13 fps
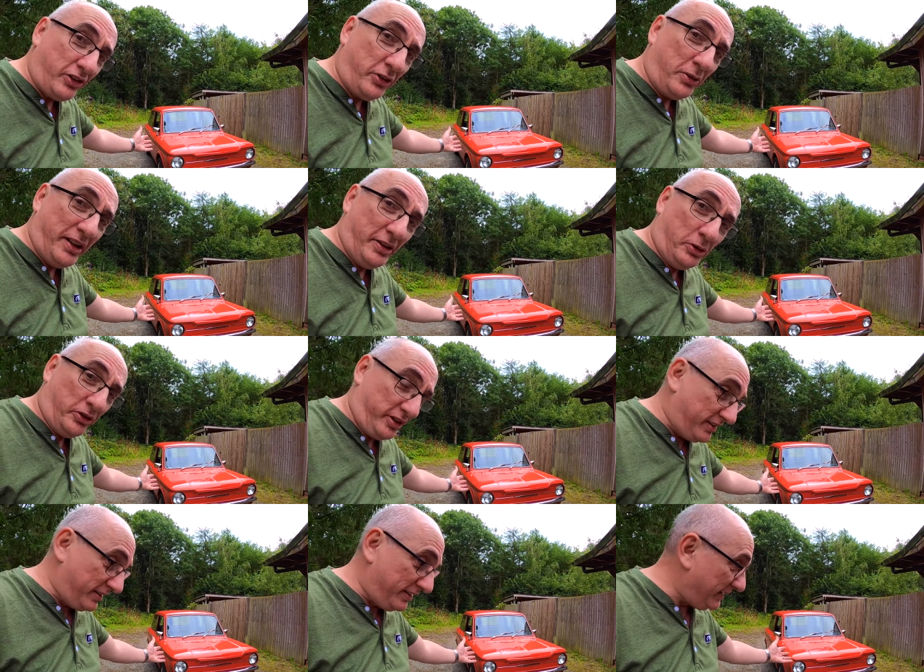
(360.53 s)
to
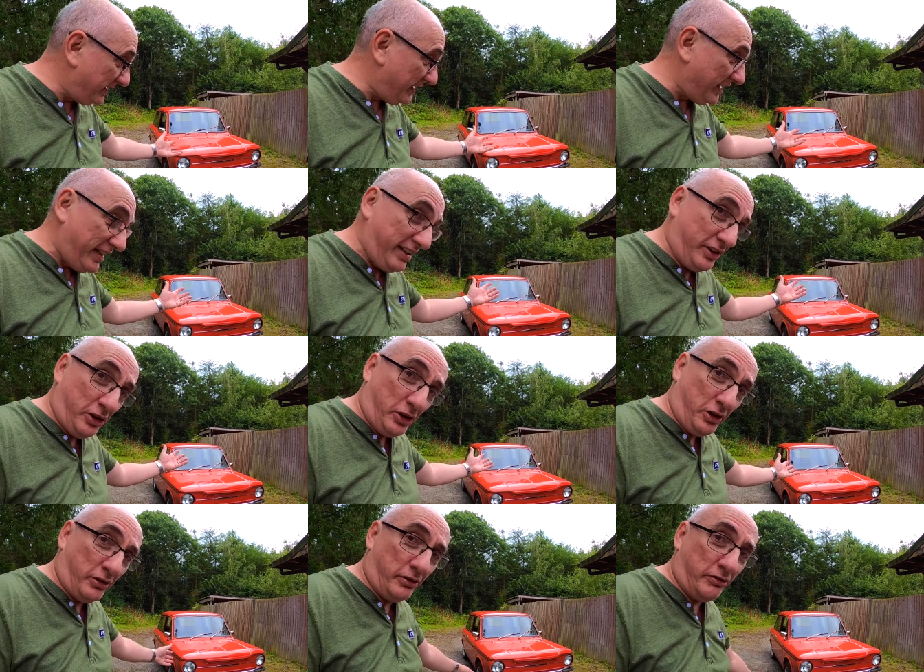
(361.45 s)
Hilda in
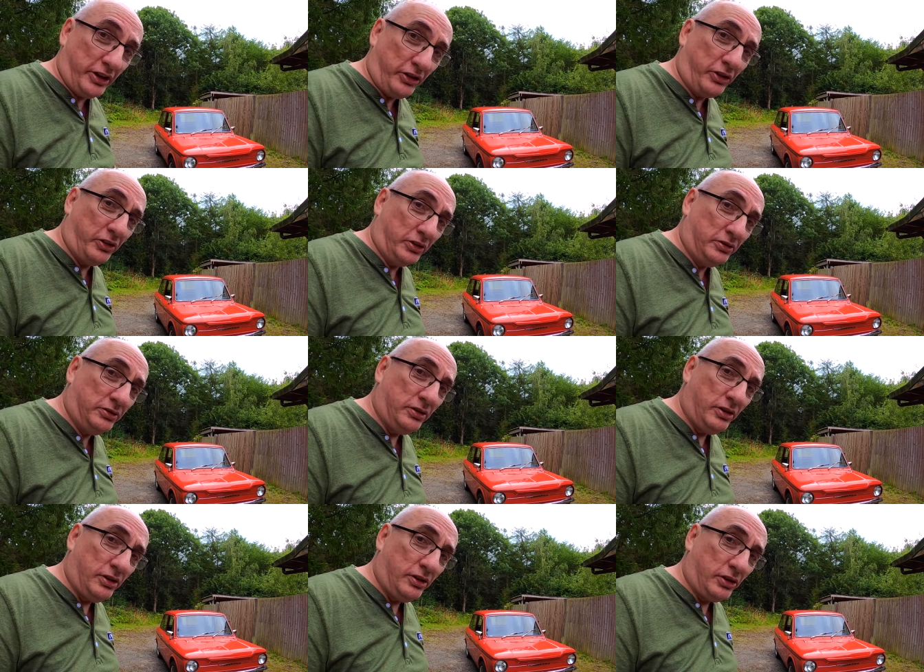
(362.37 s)
her original
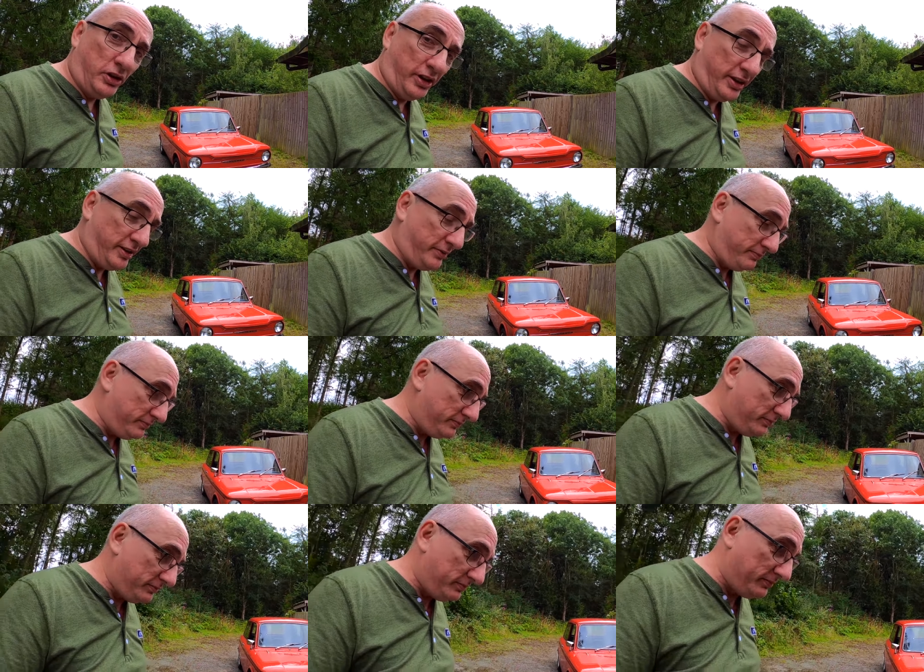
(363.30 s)
colour.
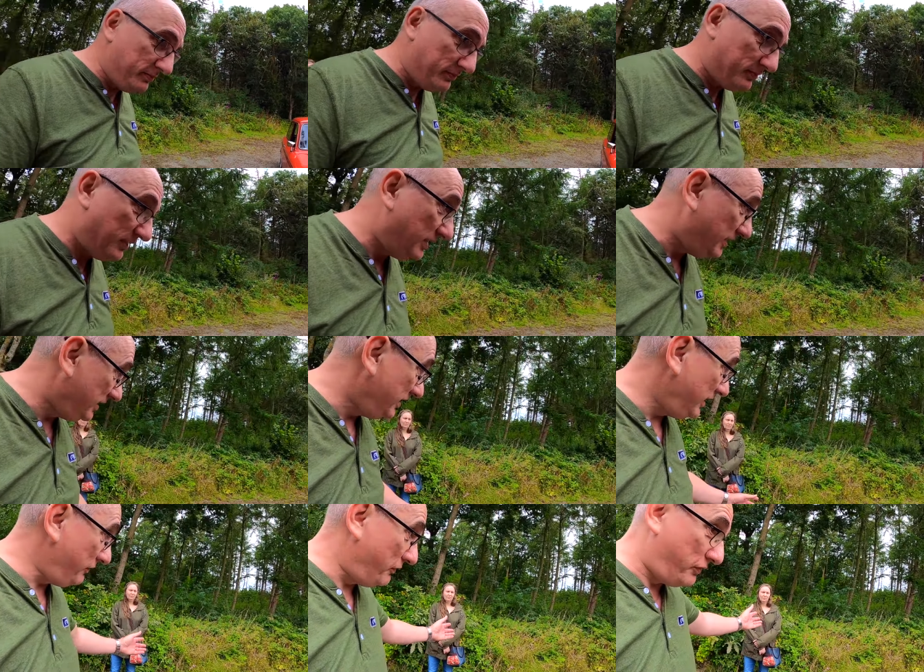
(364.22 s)

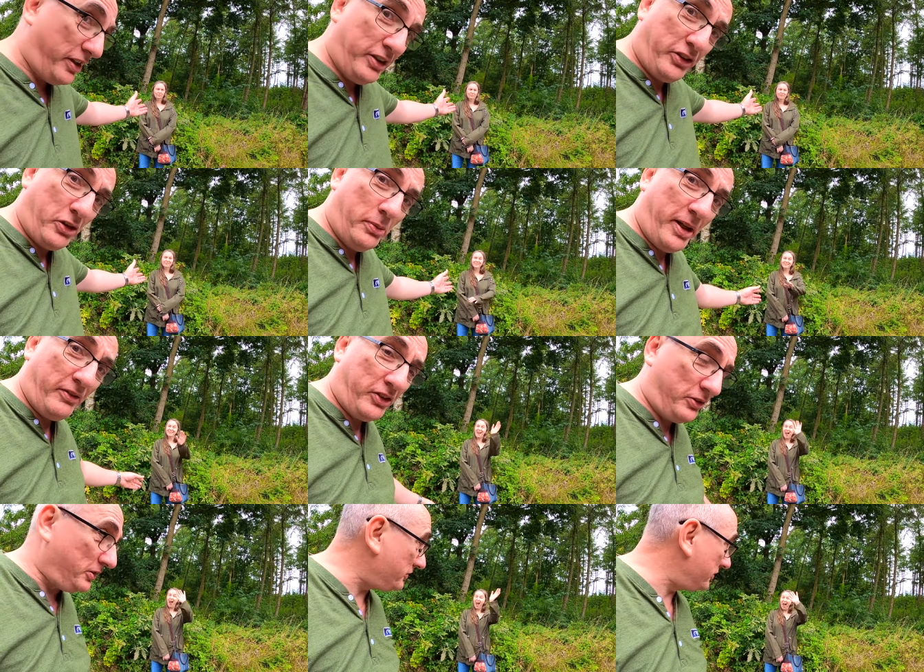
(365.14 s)
Even Fran's come
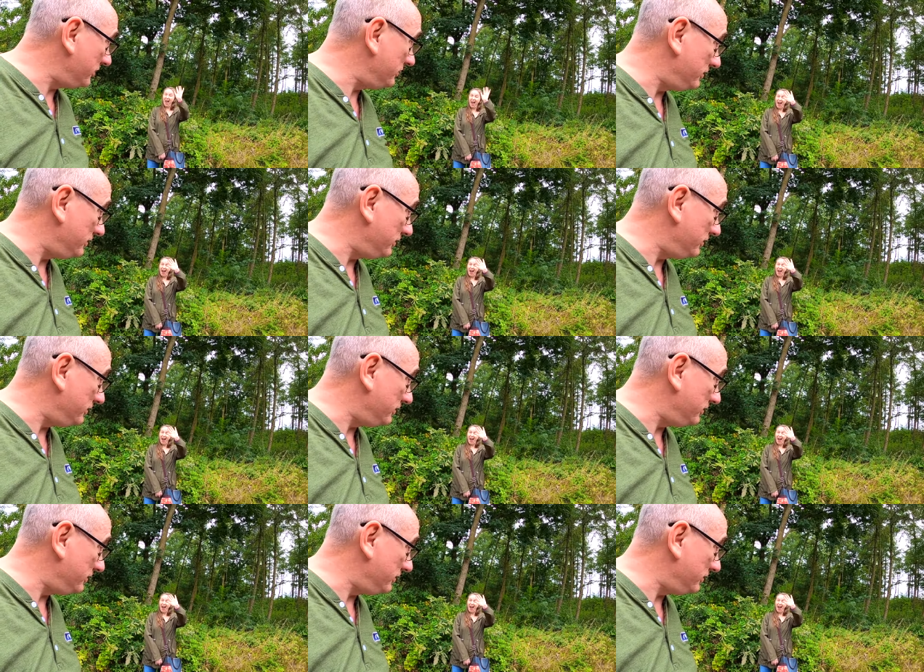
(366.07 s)
out to look